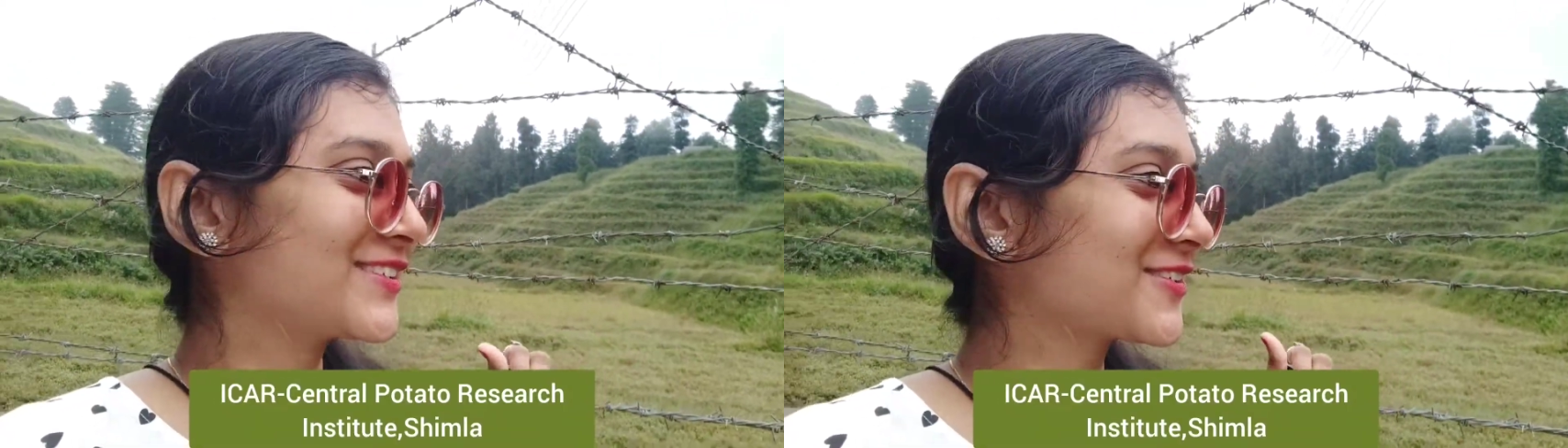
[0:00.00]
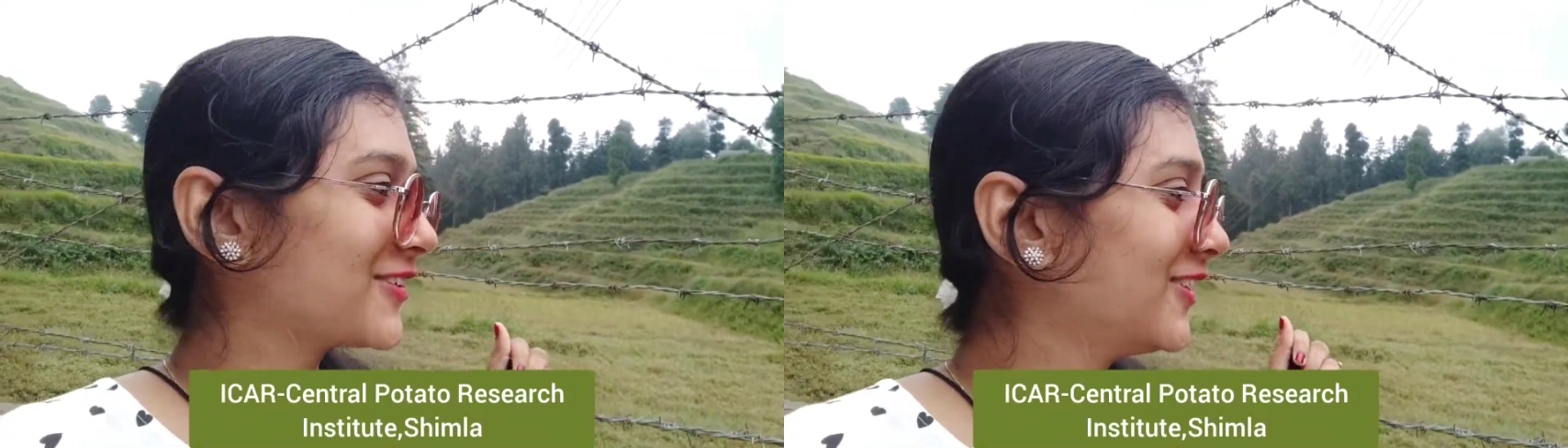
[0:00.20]

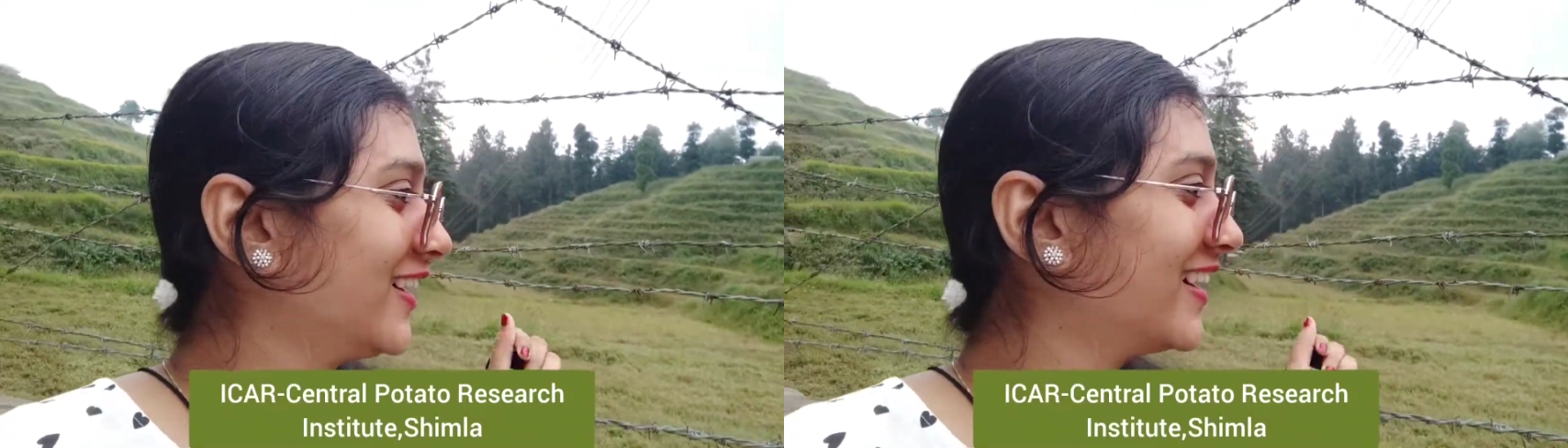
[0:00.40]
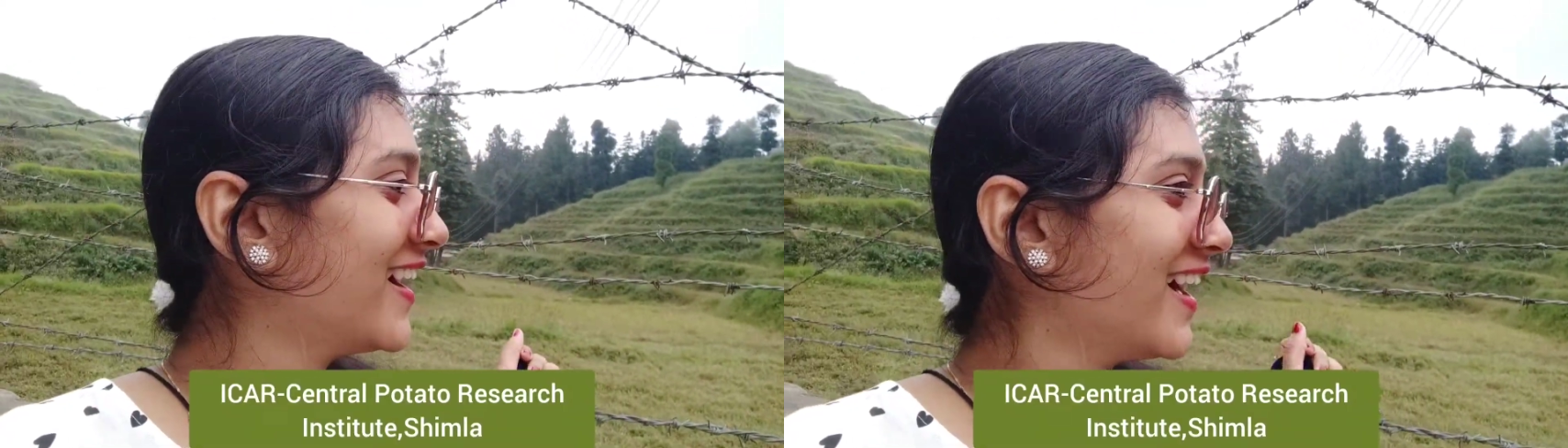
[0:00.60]
so
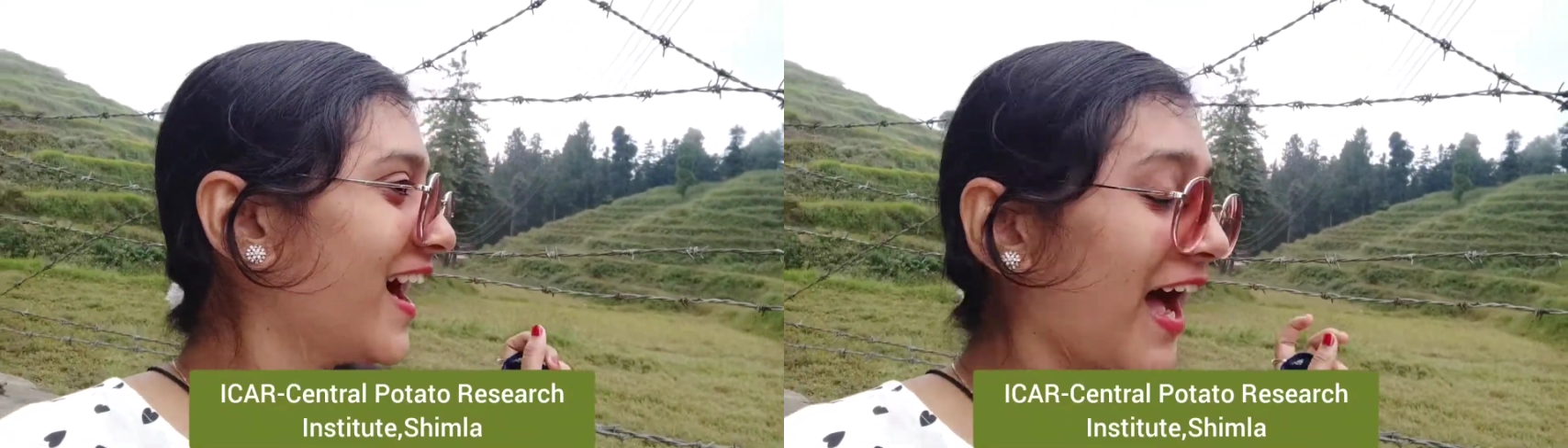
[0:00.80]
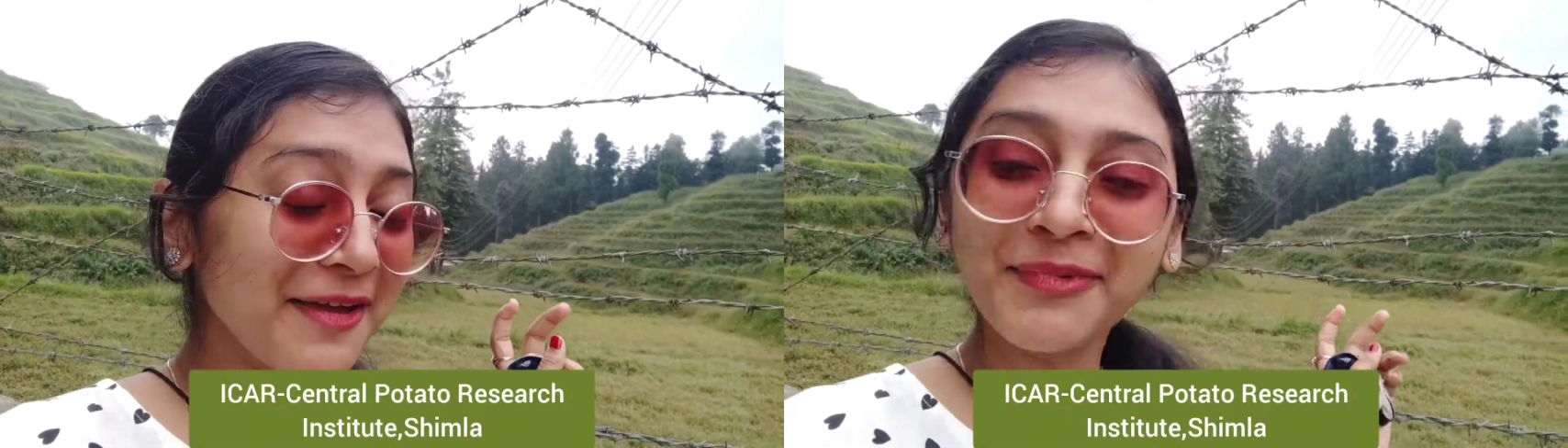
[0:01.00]

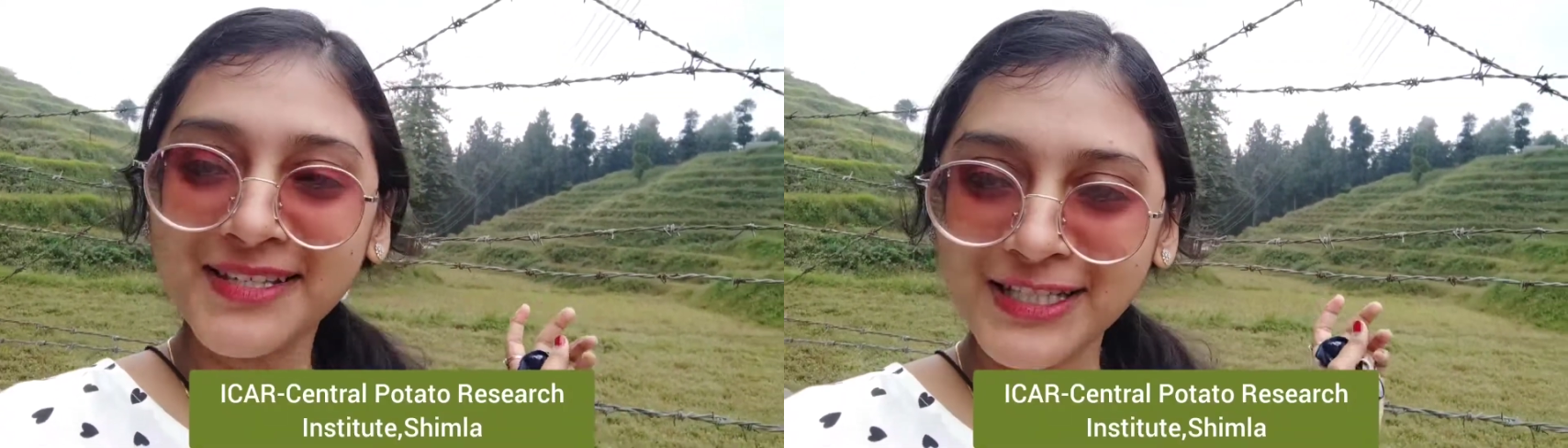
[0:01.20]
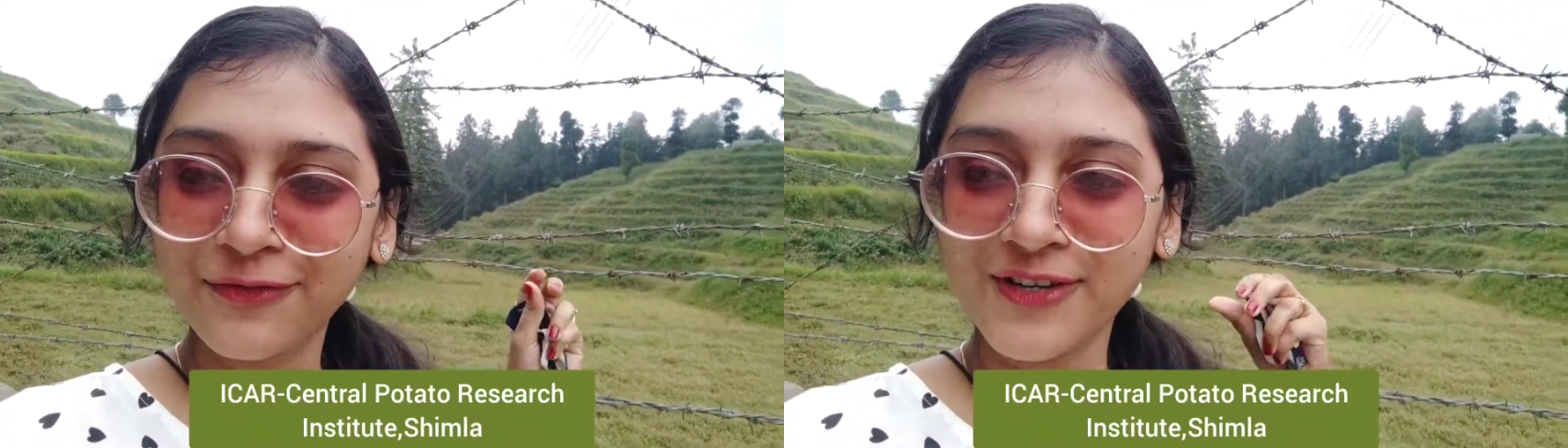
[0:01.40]
i
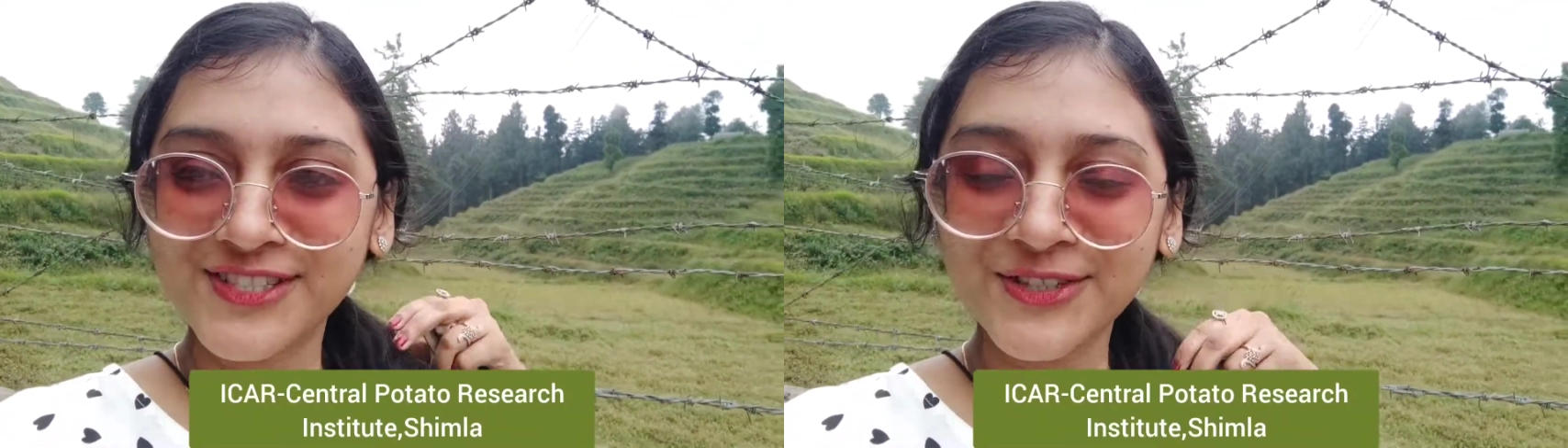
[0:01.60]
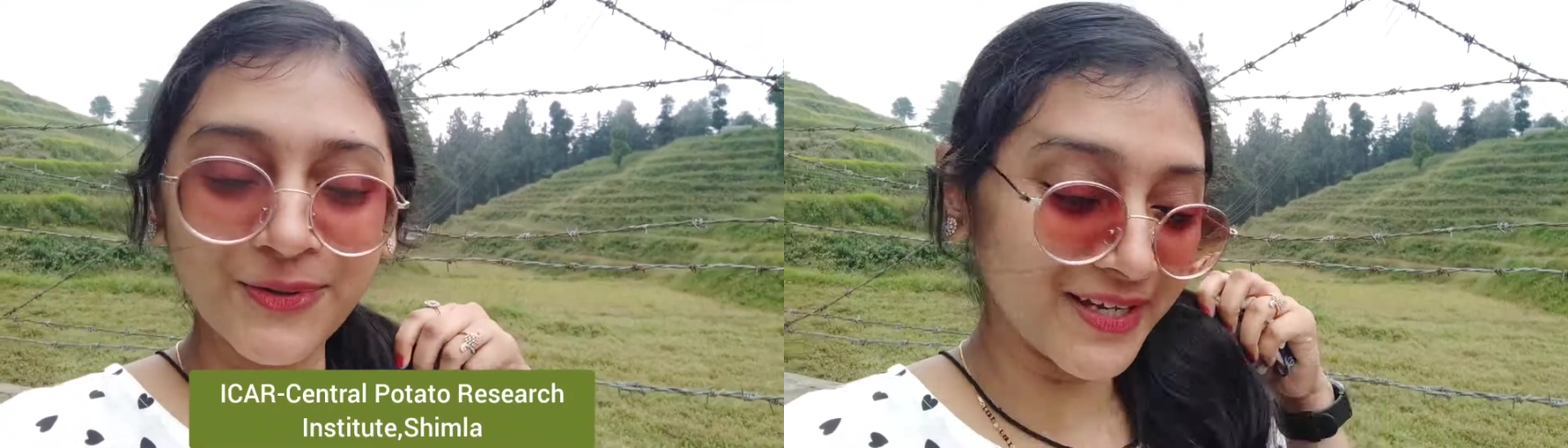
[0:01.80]
myself
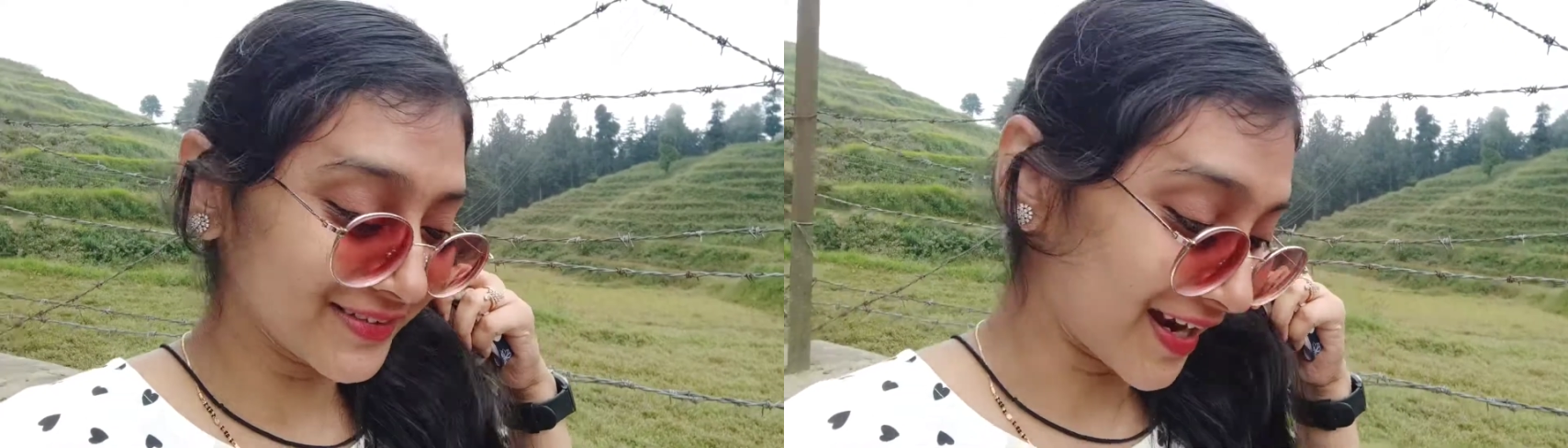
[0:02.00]
wasn't knowing